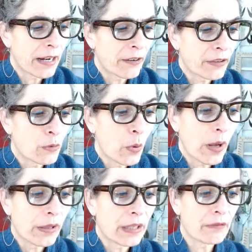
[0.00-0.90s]
heirloom
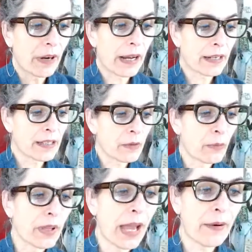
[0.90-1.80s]
quality rugs
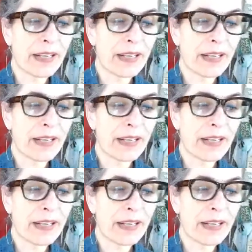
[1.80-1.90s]
without